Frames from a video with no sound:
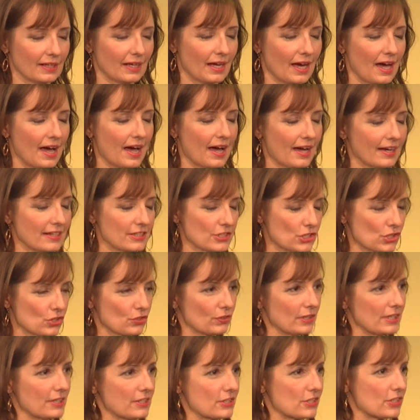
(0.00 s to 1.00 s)
High
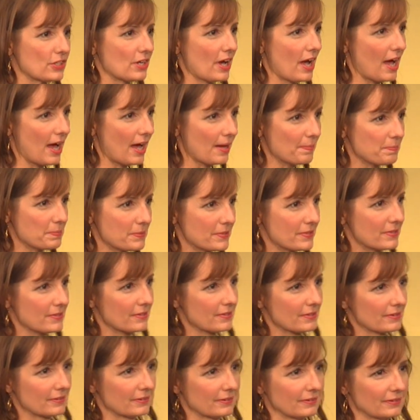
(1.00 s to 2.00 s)
street
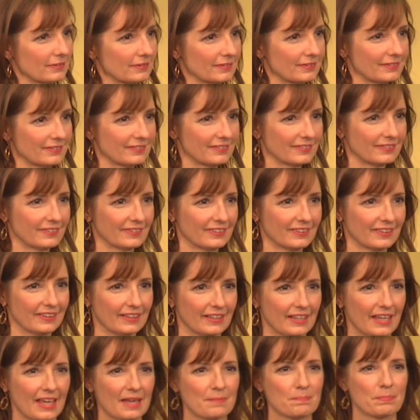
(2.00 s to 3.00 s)
shops
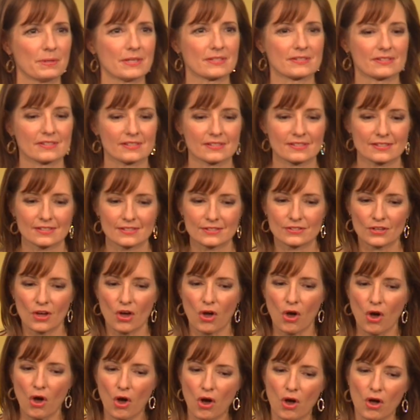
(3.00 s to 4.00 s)
and businesses
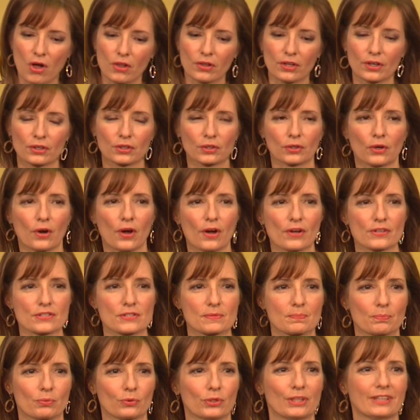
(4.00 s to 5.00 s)
all across
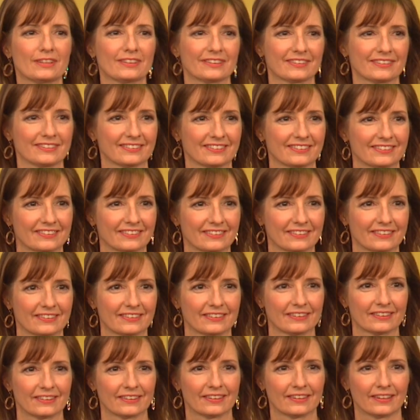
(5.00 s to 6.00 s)
Britain
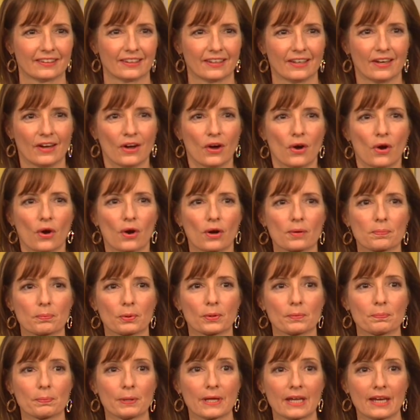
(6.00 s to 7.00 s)
are
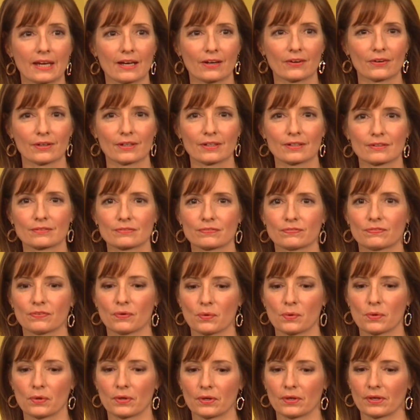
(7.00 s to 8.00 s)
preparing
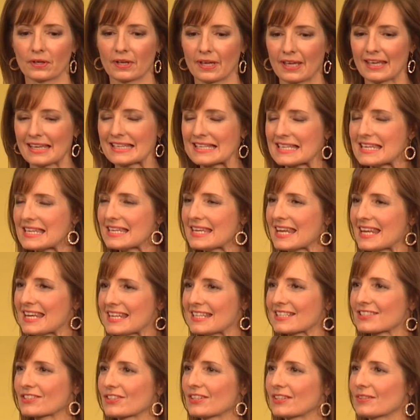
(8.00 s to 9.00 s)
for a
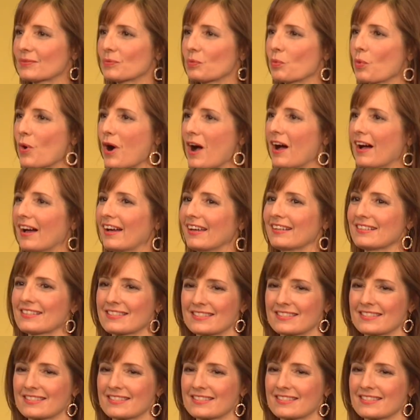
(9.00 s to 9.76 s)
nationwide